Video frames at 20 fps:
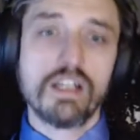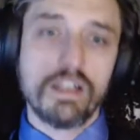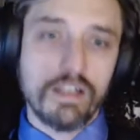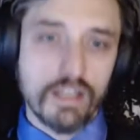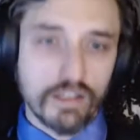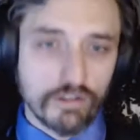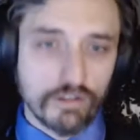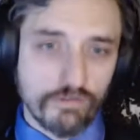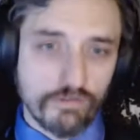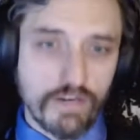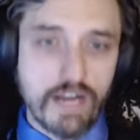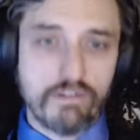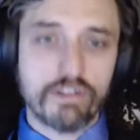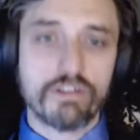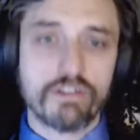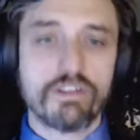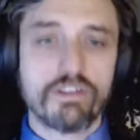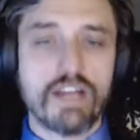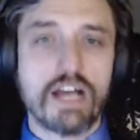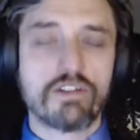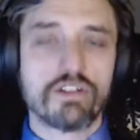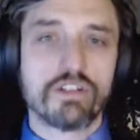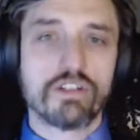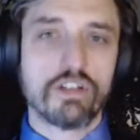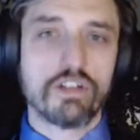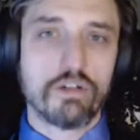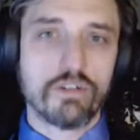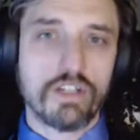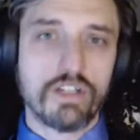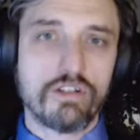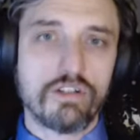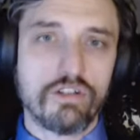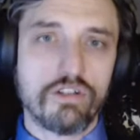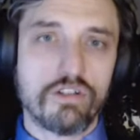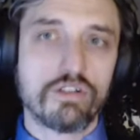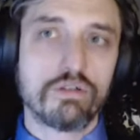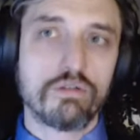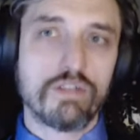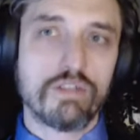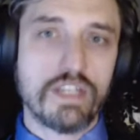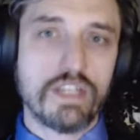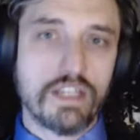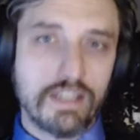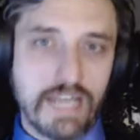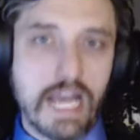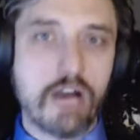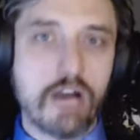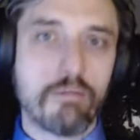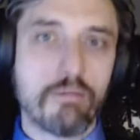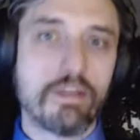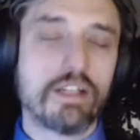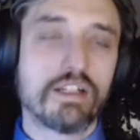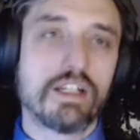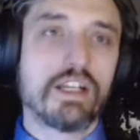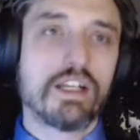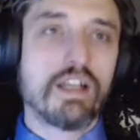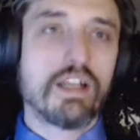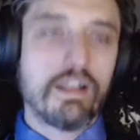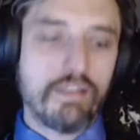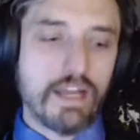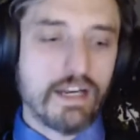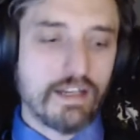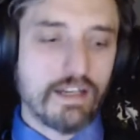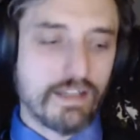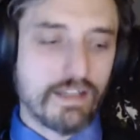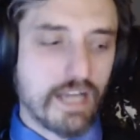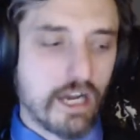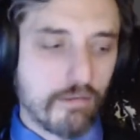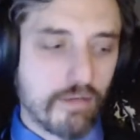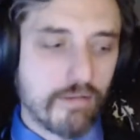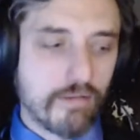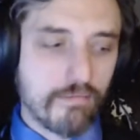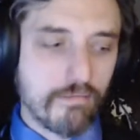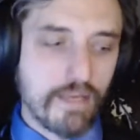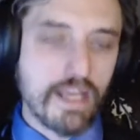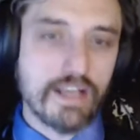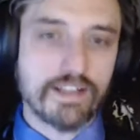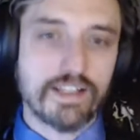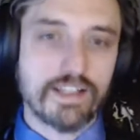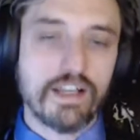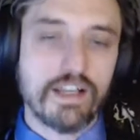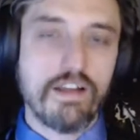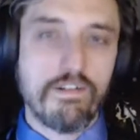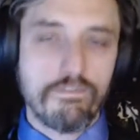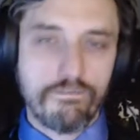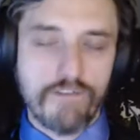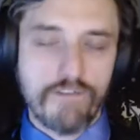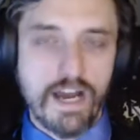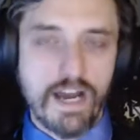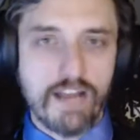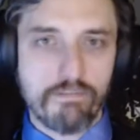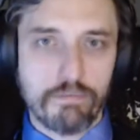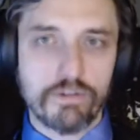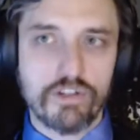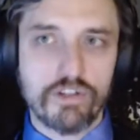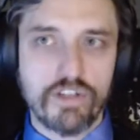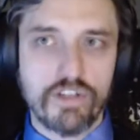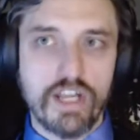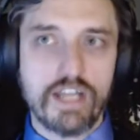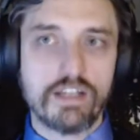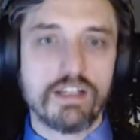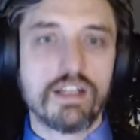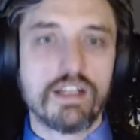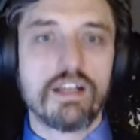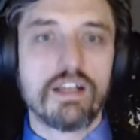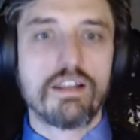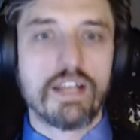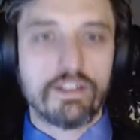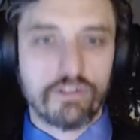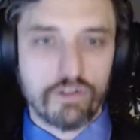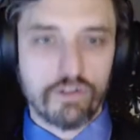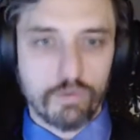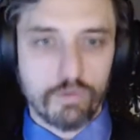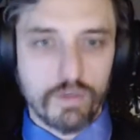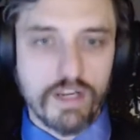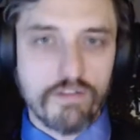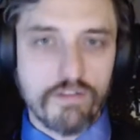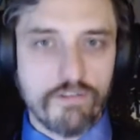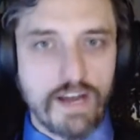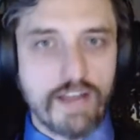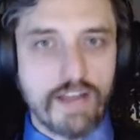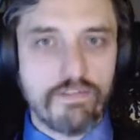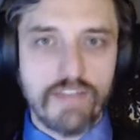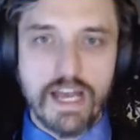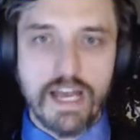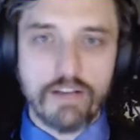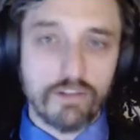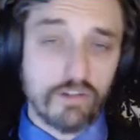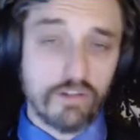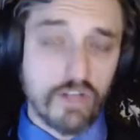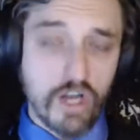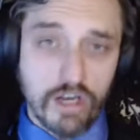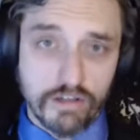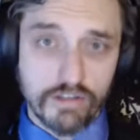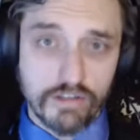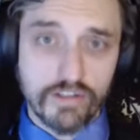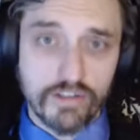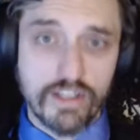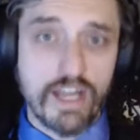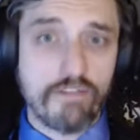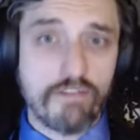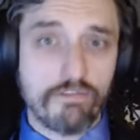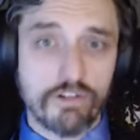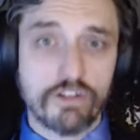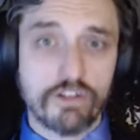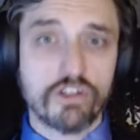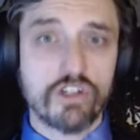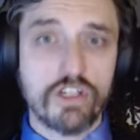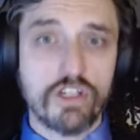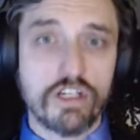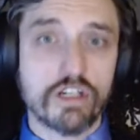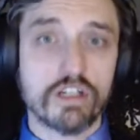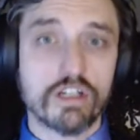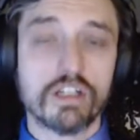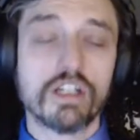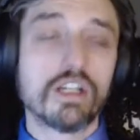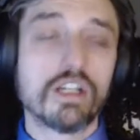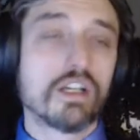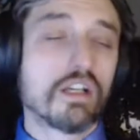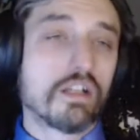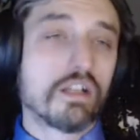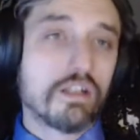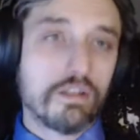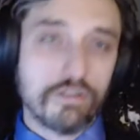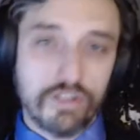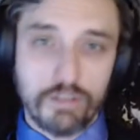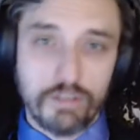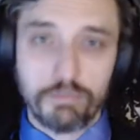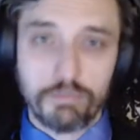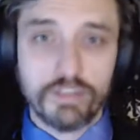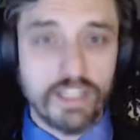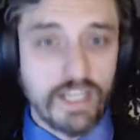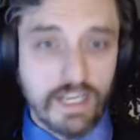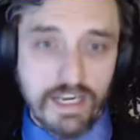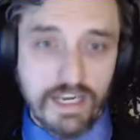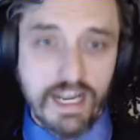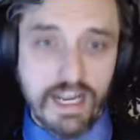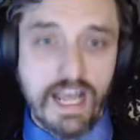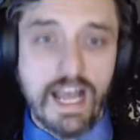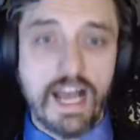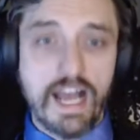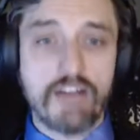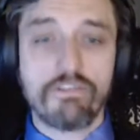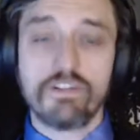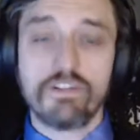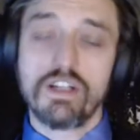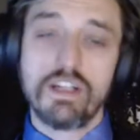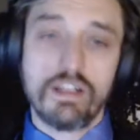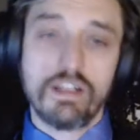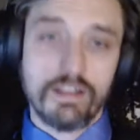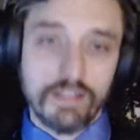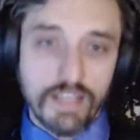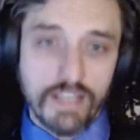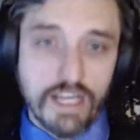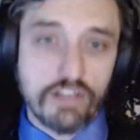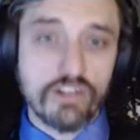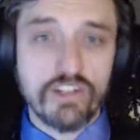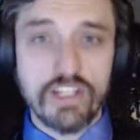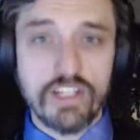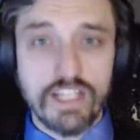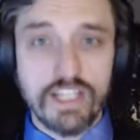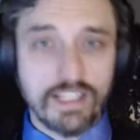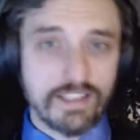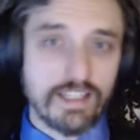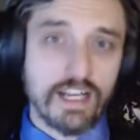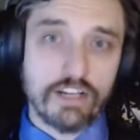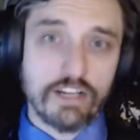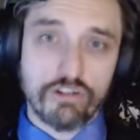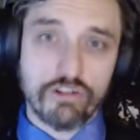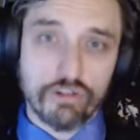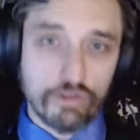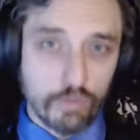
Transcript: The other 500,000 goes into the endowment. That endowment makes 5%. That's $25,000 that first year. You split it in half the agency gets an extra